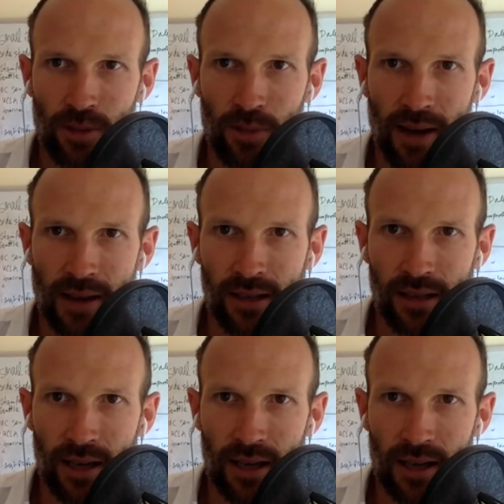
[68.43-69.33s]

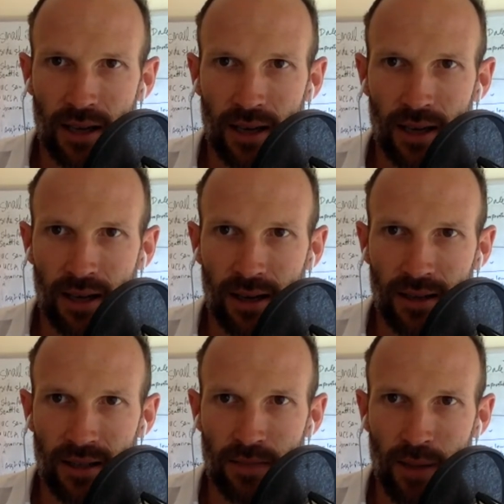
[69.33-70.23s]
Parsley
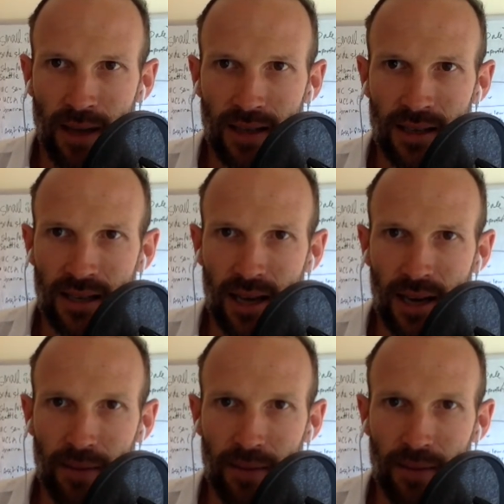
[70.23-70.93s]
spent uh,